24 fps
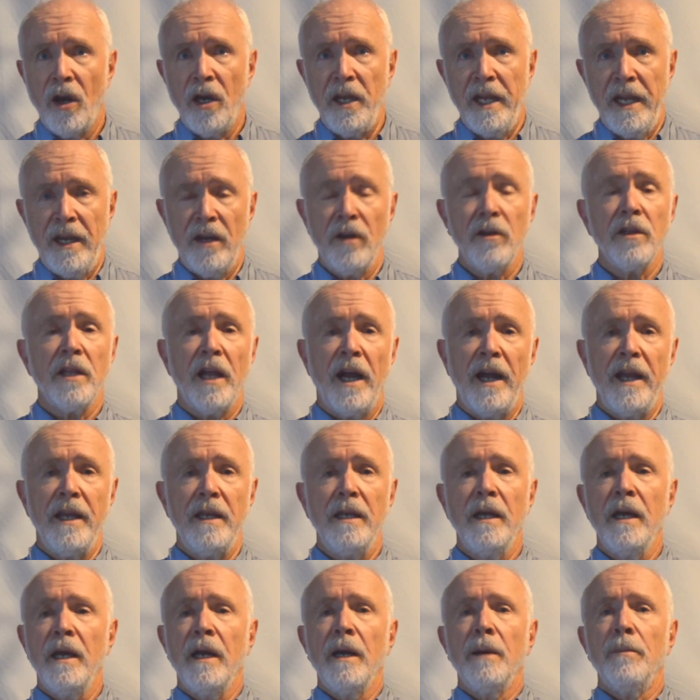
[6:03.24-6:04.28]
in the
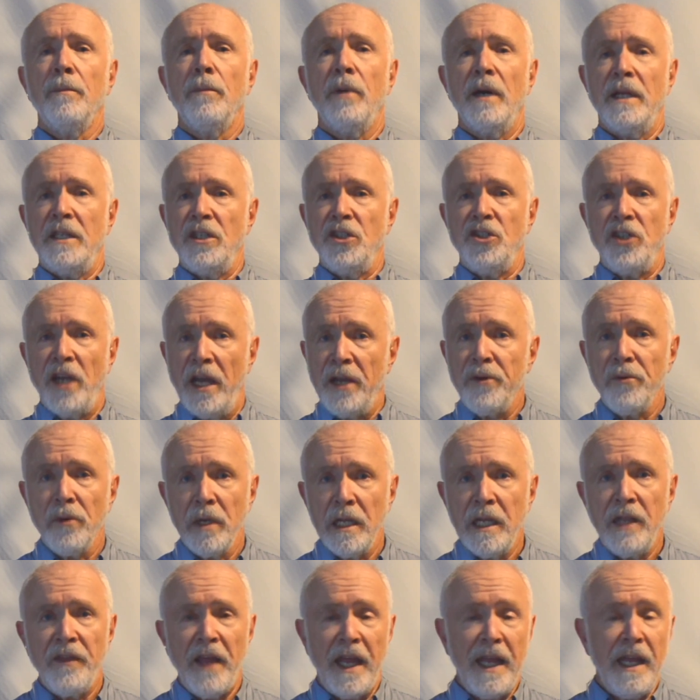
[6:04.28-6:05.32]
airline, but
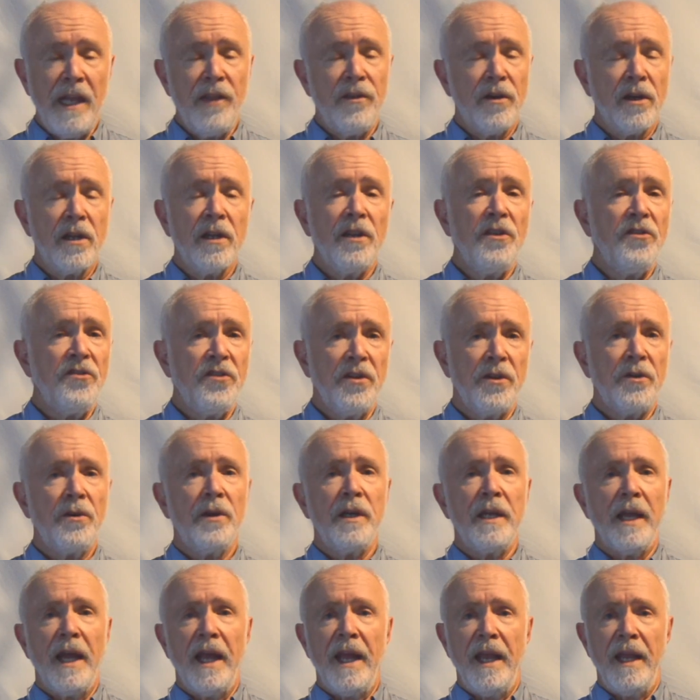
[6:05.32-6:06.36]
generally they either consider
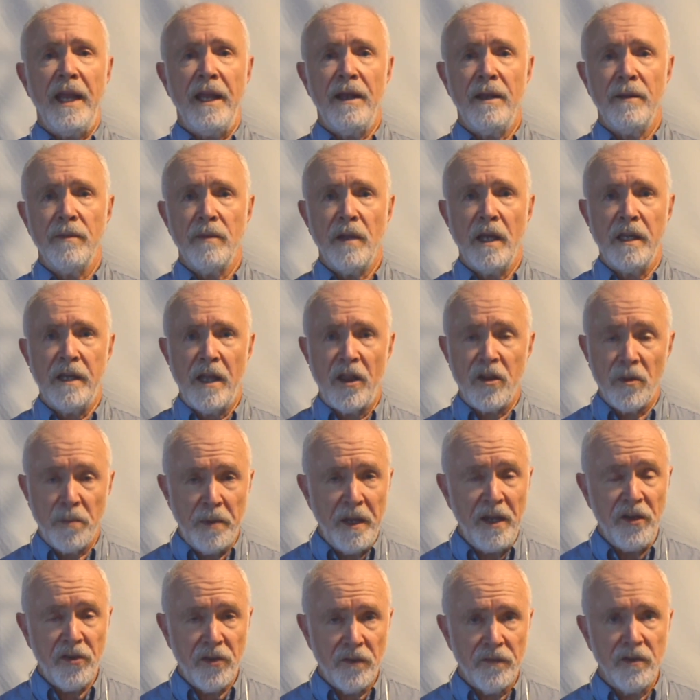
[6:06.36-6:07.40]
it another
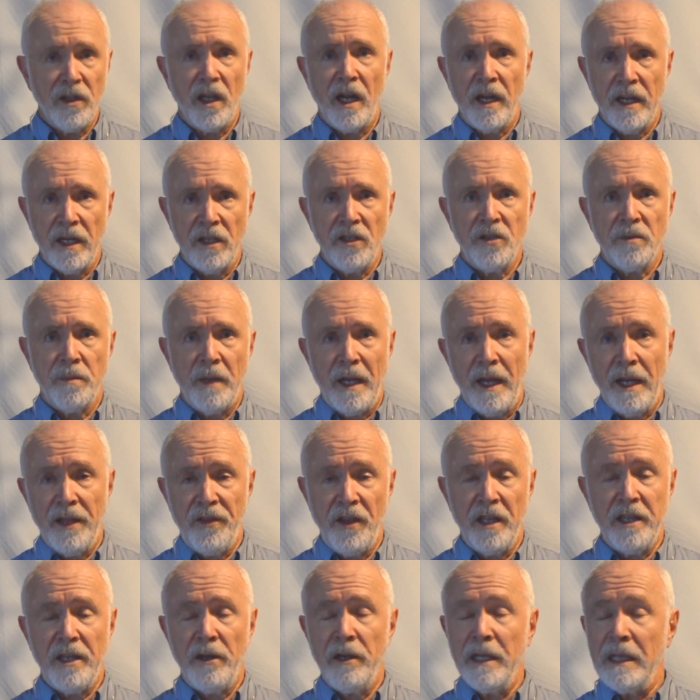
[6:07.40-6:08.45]
piece of luggage. I
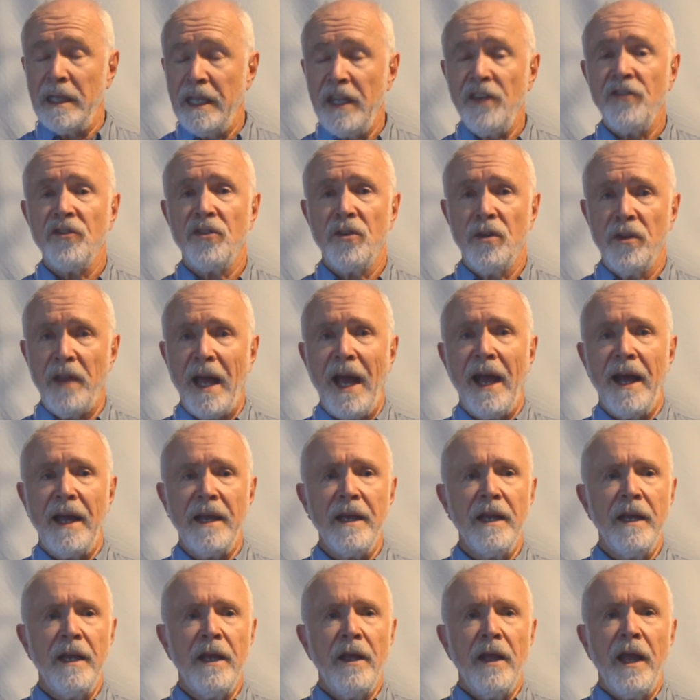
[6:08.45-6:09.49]
think they at least do that.
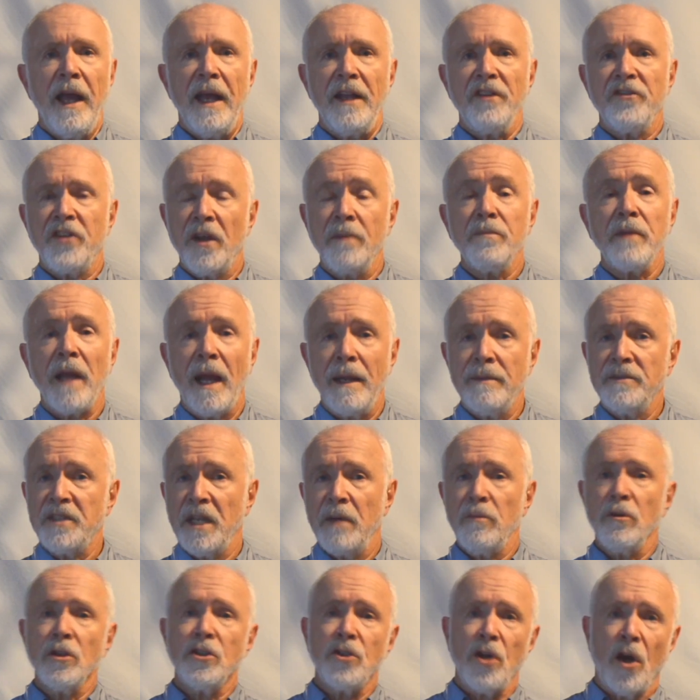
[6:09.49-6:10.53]
And sometimes they
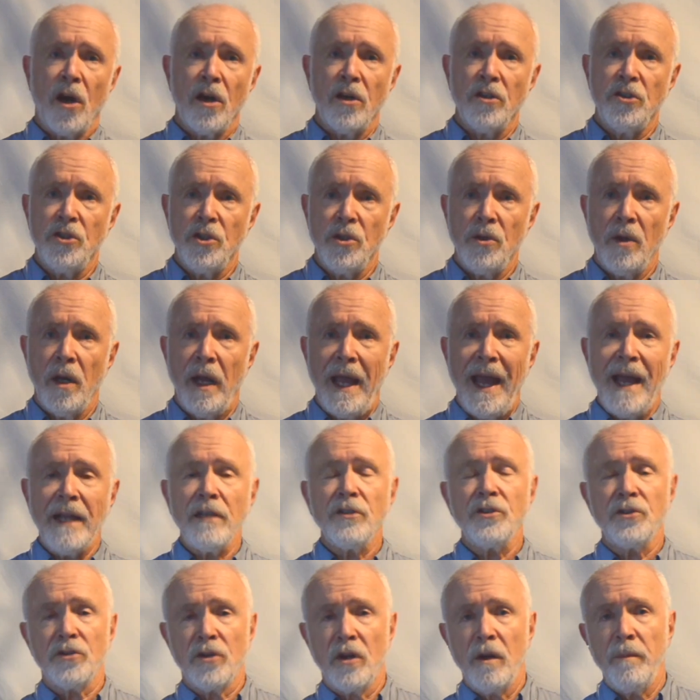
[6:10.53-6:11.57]
will charge you
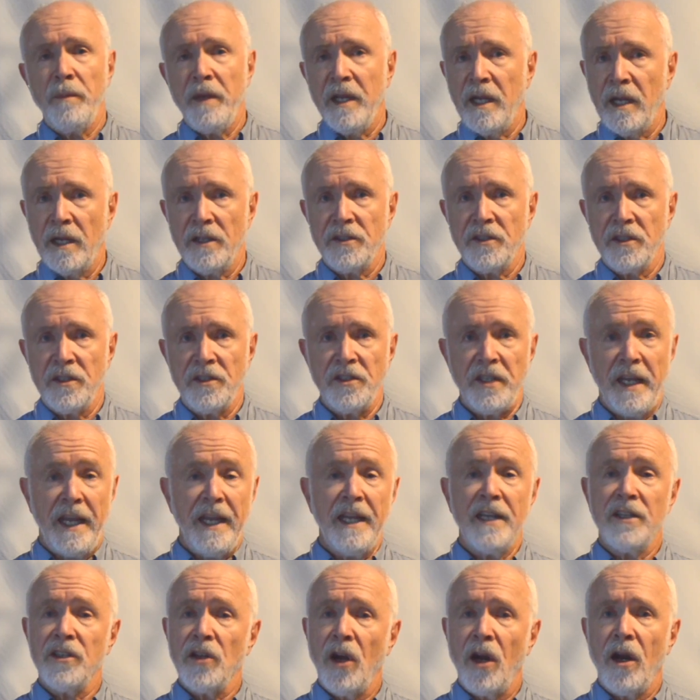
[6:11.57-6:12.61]
extra because it's a
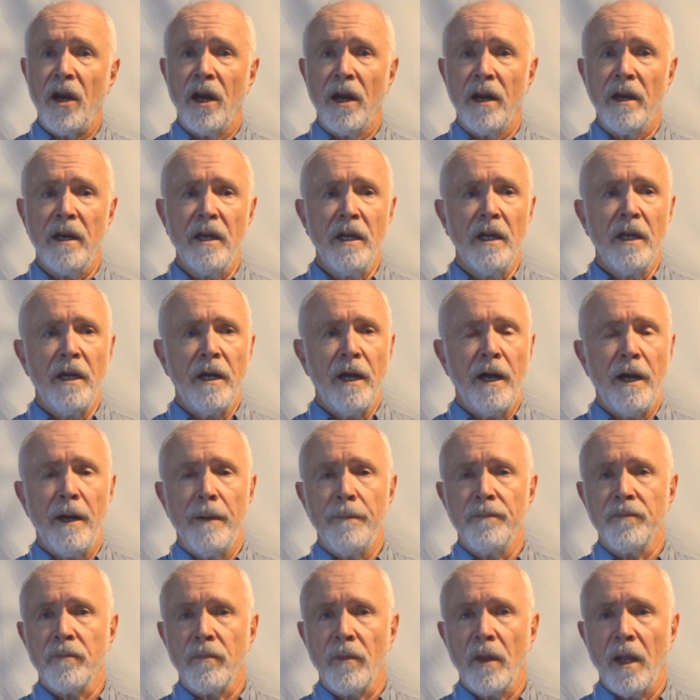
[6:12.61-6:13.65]
guitar.
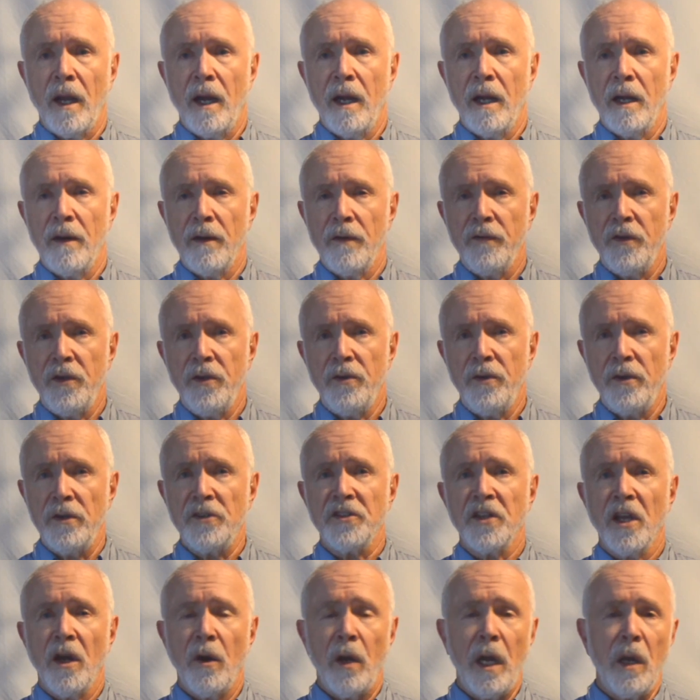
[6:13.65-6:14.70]
A few years
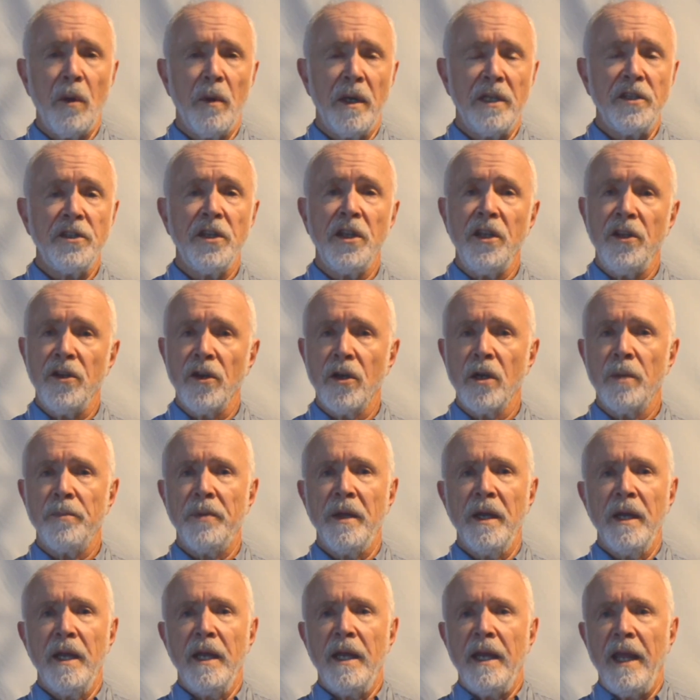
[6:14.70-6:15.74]
ago, I went to Europe,
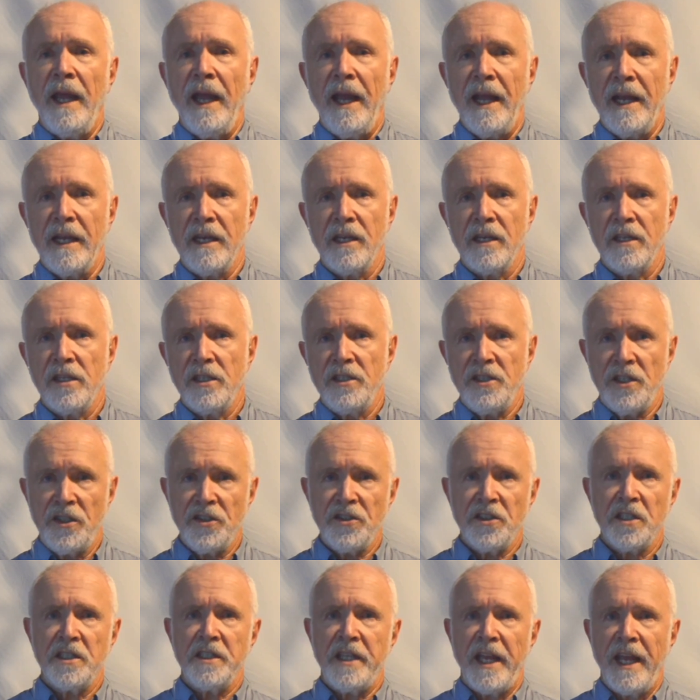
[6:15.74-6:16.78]
and
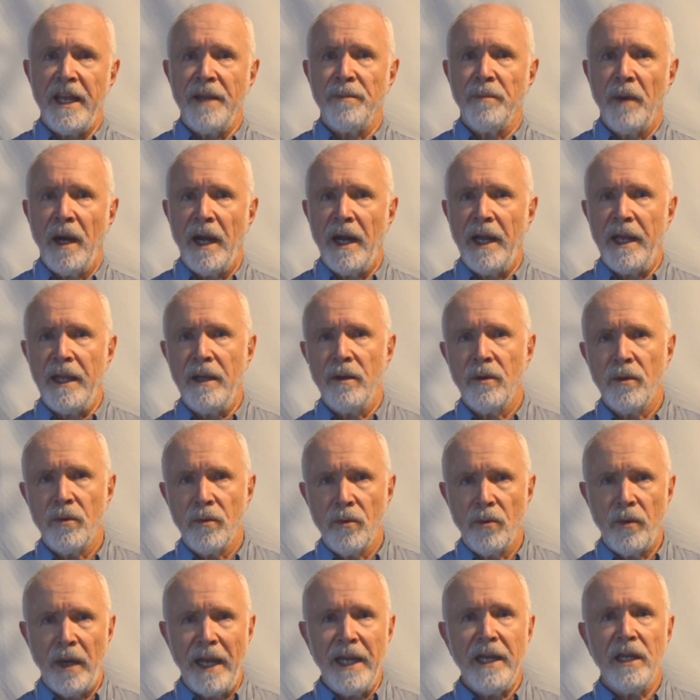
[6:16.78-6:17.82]
just to take my
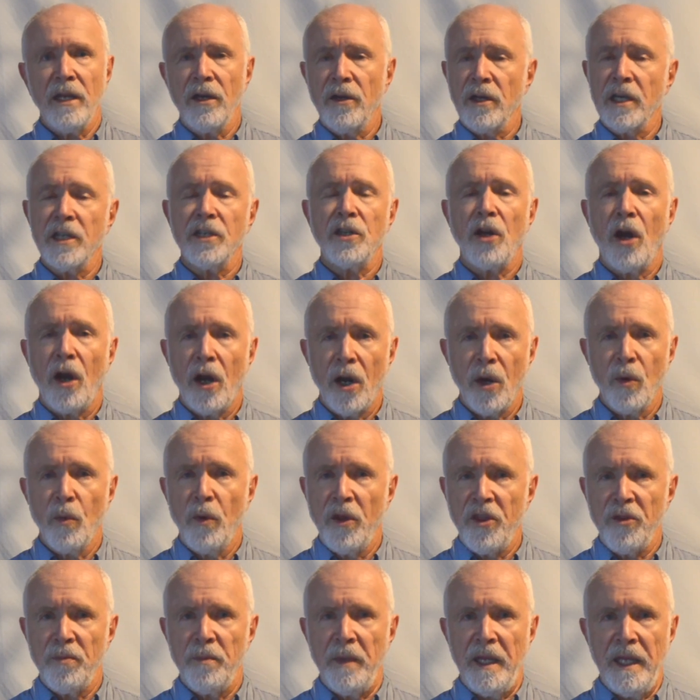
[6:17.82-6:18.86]
regular guitar
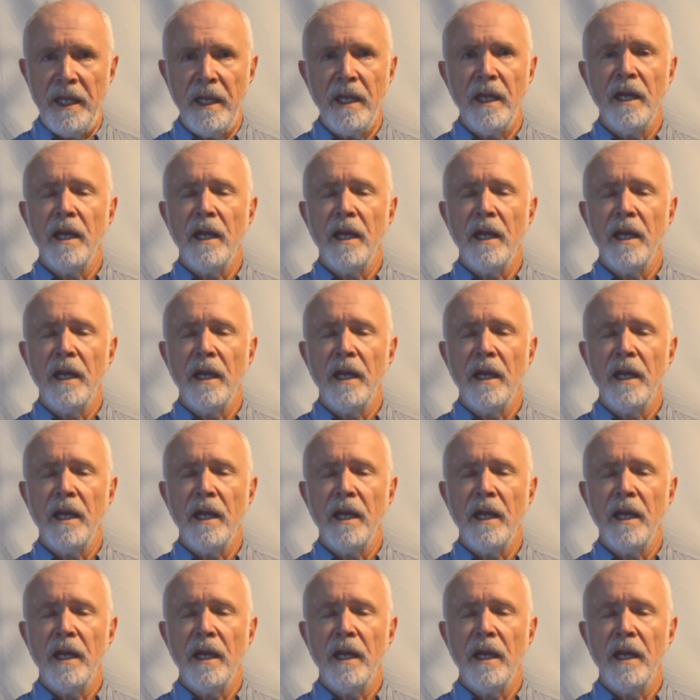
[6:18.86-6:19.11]
with me